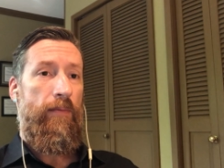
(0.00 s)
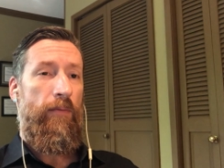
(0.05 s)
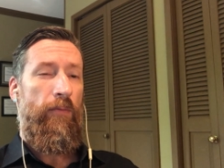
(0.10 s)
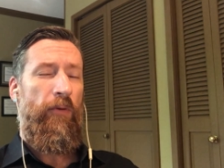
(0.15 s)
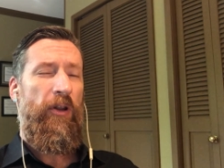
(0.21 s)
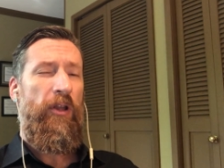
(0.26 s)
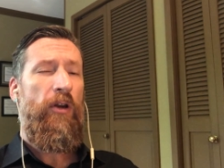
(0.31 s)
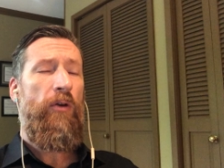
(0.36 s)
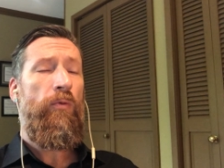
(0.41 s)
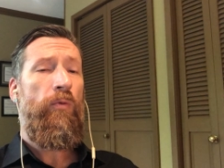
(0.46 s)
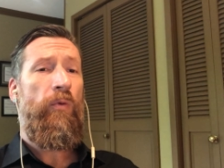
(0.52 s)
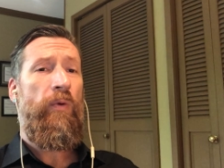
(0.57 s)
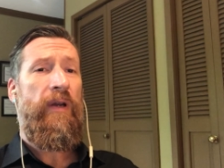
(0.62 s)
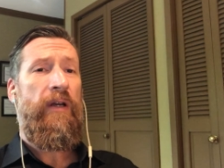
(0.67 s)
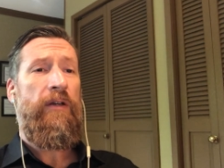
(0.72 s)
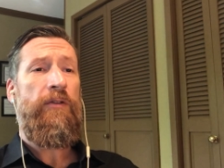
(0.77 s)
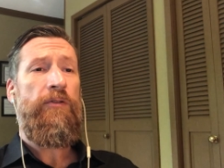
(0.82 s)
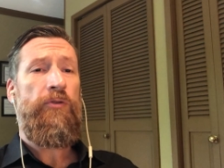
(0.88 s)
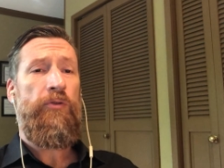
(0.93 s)
What are your
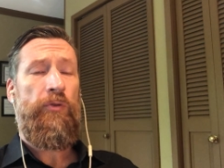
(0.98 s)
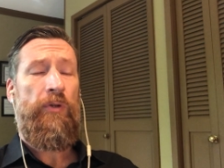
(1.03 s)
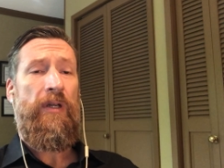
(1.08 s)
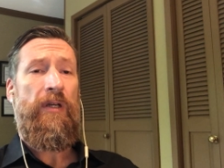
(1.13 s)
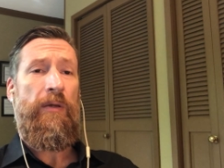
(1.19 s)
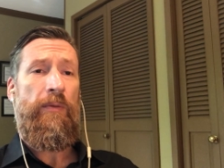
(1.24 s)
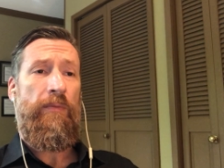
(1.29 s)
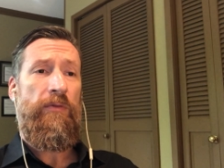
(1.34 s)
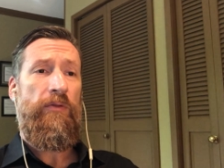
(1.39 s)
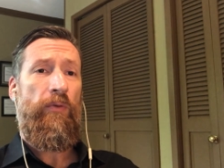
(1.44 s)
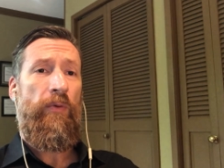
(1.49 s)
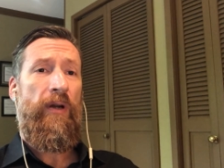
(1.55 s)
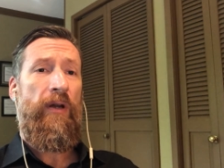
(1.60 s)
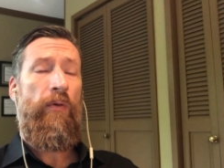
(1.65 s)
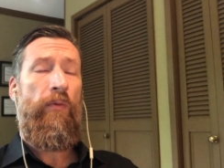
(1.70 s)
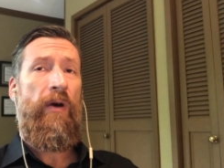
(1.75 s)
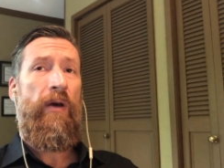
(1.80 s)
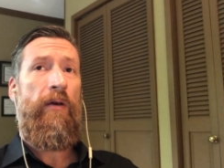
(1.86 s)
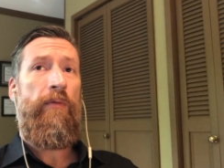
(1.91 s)
real dreams?
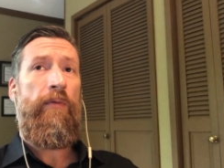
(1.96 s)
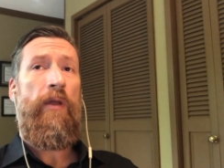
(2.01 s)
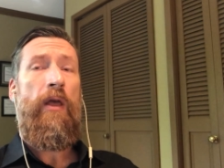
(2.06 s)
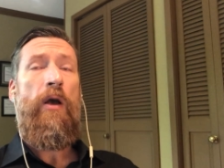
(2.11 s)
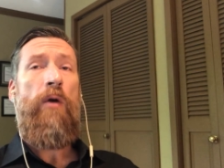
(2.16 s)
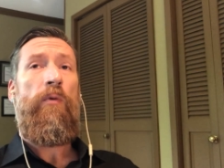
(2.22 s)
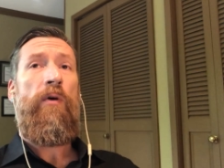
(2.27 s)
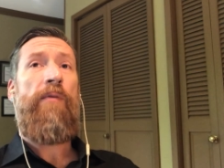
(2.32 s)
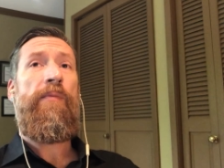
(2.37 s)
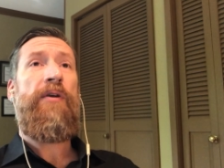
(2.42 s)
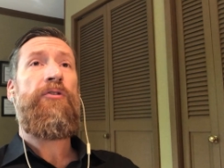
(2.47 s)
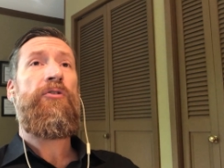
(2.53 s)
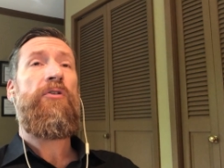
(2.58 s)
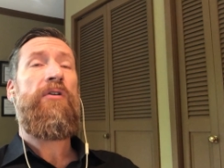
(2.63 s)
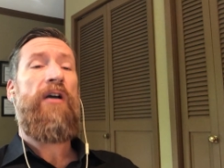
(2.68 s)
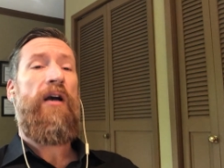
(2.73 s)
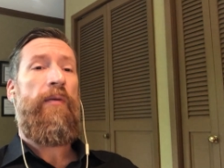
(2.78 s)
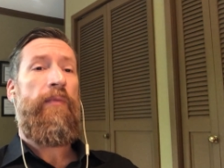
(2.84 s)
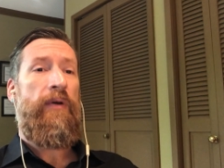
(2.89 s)
What makes
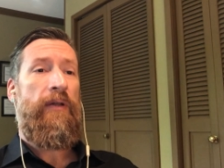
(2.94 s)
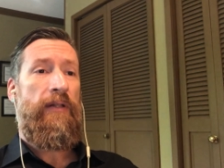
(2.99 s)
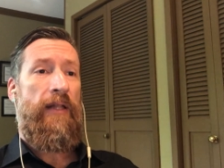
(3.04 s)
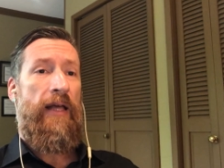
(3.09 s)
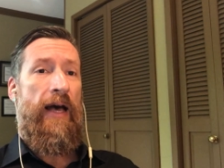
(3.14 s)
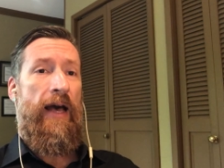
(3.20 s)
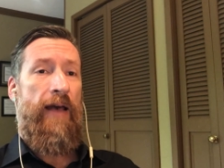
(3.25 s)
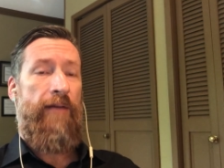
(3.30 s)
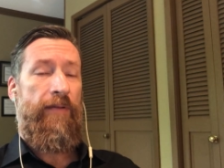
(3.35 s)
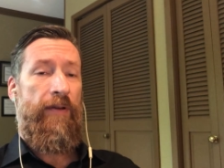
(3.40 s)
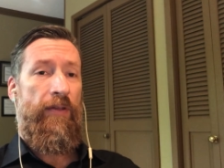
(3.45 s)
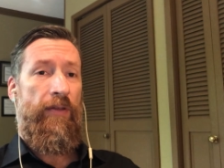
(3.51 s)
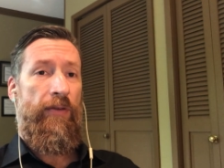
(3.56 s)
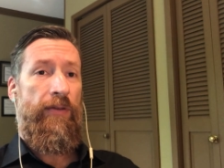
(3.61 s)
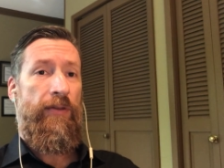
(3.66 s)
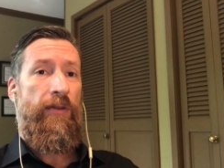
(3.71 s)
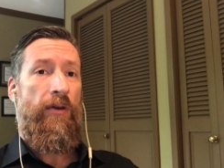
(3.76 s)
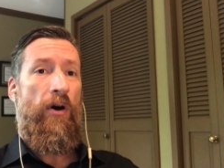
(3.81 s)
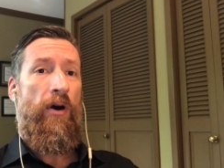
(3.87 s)
you come alive at the
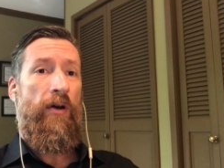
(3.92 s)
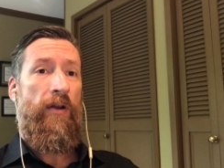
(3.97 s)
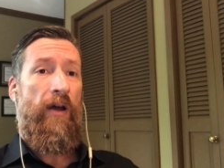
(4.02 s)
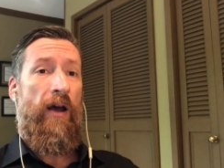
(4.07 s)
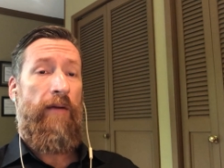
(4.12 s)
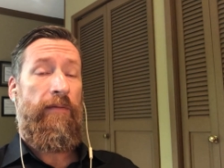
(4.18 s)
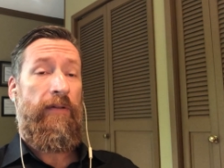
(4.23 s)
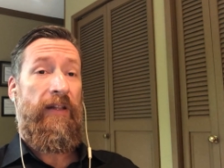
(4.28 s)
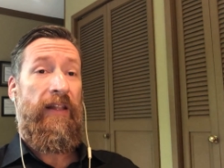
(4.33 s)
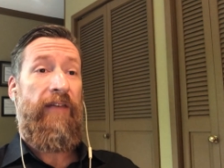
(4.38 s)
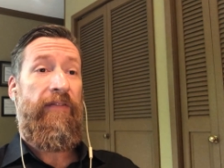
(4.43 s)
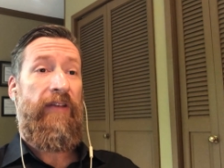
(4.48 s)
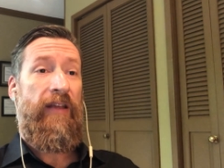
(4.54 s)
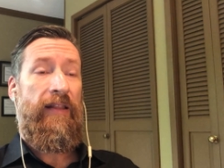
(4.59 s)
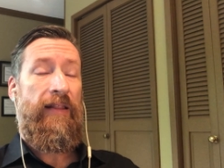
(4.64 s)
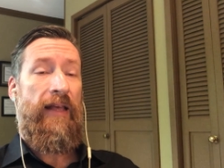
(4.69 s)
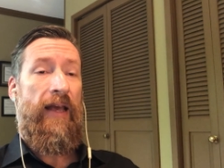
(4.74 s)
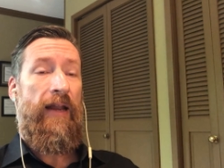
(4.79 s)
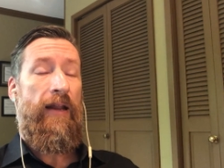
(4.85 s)
thought of
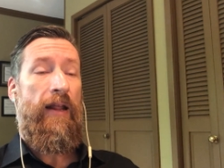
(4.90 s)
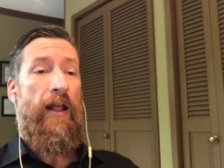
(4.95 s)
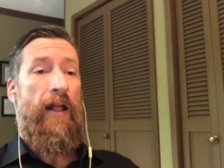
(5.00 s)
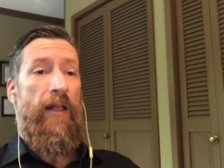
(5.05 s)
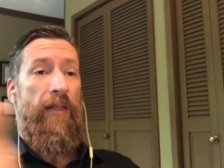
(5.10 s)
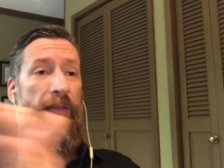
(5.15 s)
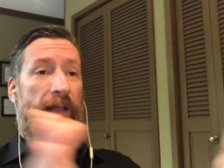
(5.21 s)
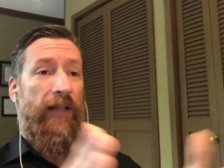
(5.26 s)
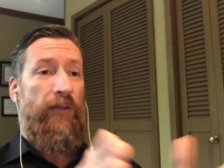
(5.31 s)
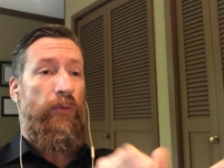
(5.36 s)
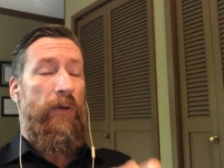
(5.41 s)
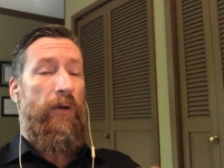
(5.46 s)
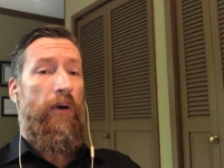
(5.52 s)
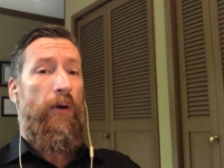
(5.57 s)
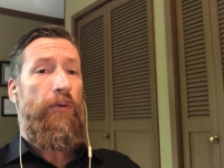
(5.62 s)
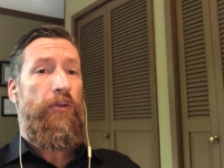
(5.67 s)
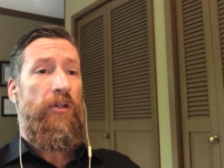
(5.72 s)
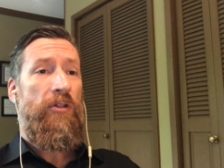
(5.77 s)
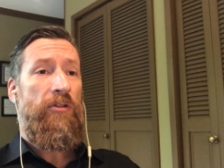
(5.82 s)
living that? That's what
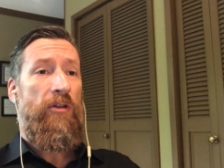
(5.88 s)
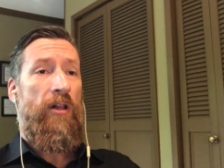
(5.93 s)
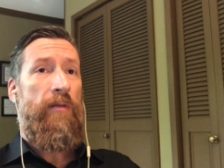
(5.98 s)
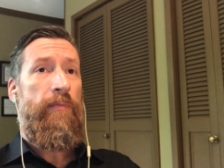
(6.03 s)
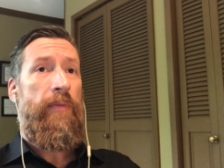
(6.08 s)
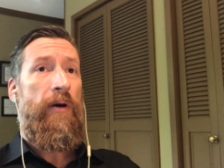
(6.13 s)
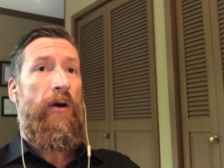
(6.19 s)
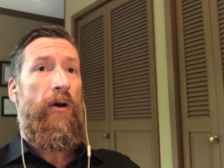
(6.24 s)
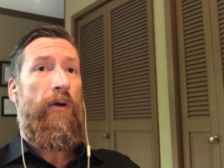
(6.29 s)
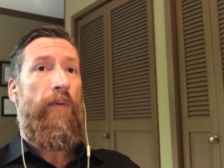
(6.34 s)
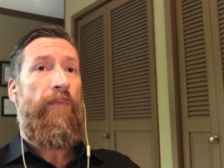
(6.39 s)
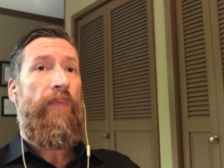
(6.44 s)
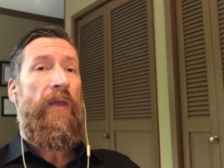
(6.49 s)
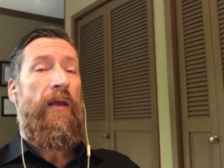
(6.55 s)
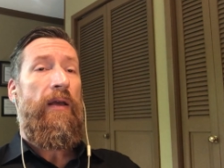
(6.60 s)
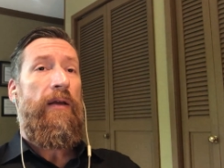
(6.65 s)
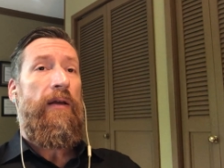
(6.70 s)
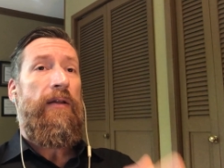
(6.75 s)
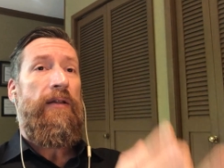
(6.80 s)
coaching is all about.
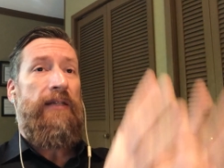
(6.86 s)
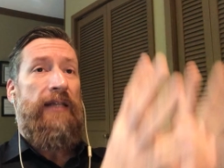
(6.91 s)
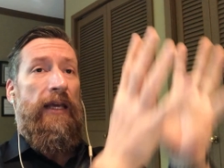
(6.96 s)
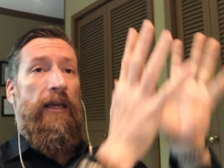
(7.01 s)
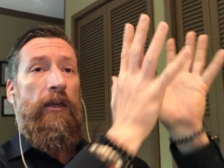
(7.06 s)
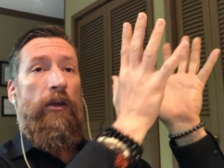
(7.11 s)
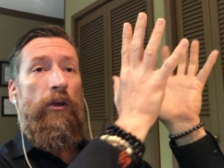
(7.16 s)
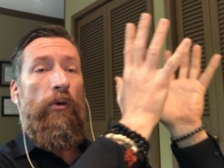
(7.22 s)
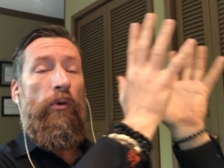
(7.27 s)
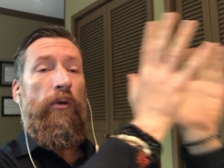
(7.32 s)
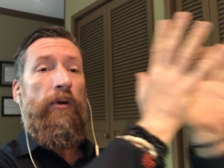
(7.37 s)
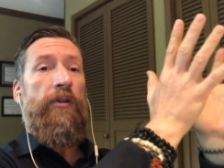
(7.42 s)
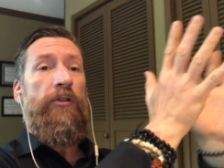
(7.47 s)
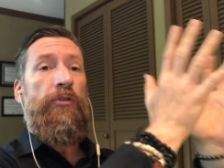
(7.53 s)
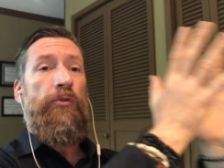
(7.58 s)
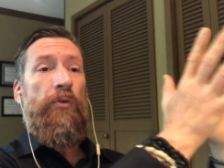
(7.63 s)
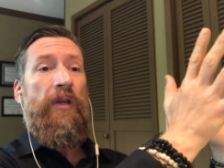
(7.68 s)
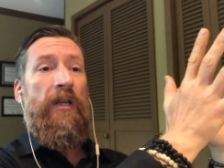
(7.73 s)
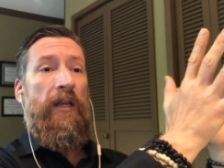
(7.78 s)
Take your
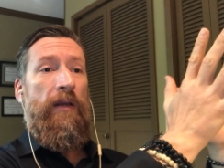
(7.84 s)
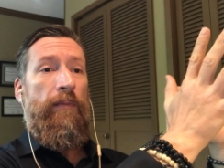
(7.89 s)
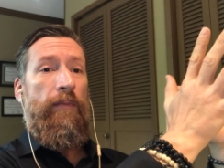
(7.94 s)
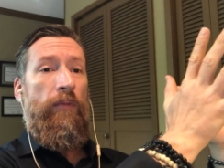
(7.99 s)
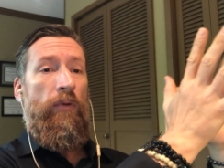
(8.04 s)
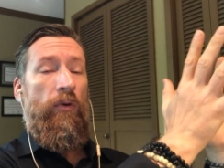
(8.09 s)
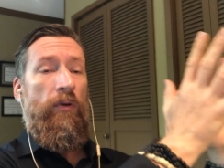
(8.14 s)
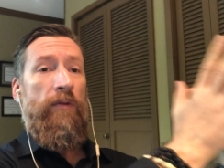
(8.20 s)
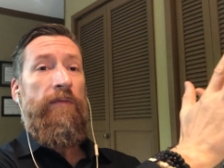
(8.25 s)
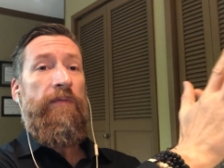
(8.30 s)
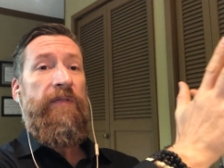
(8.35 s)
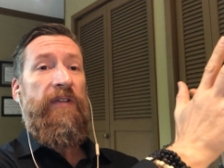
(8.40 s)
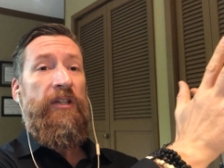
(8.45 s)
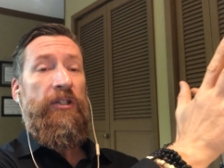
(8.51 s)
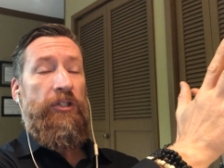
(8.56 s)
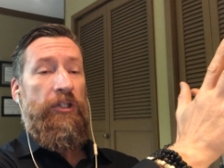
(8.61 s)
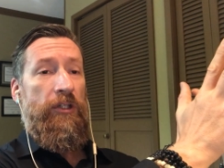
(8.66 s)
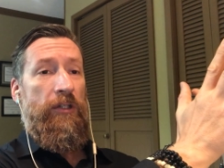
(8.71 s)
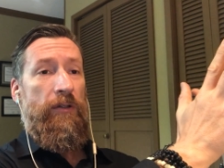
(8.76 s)
dream, your
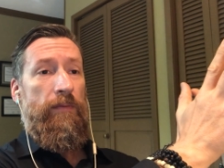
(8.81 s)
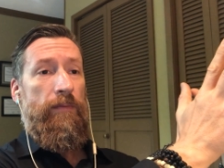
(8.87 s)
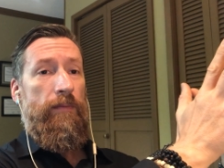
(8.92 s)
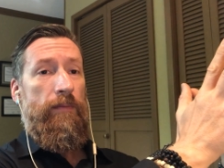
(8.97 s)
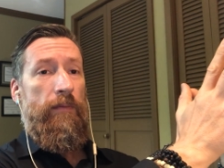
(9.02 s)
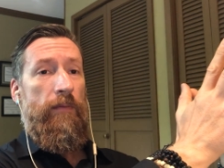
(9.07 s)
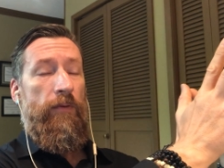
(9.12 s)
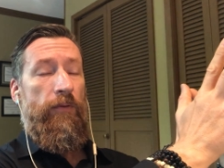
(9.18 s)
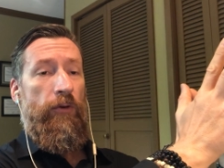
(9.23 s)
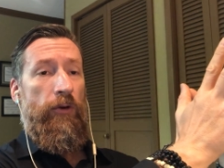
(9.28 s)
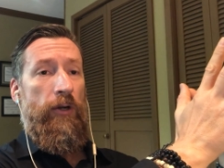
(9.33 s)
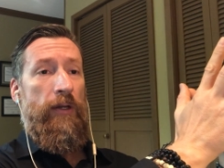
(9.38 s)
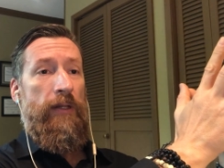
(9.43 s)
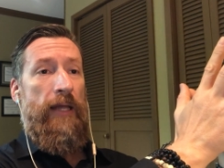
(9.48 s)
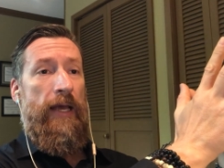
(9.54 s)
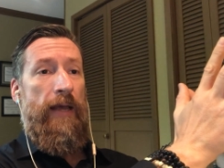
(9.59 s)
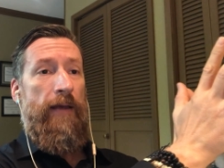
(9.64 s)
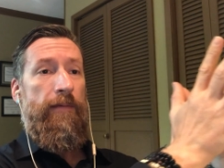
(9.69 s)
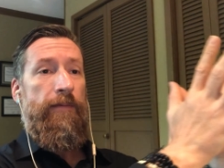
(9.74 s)
vision for your
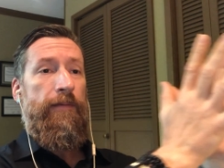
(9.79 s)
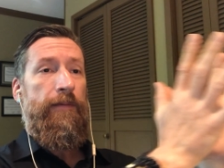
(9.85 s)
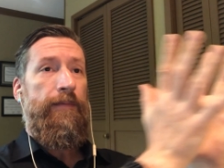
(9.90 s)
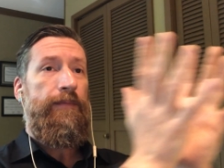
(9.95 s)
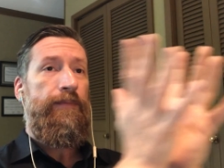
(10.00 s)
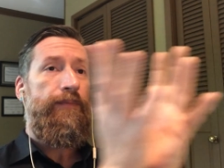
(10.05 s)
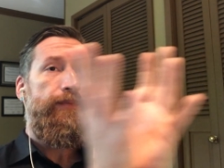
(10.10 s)
life,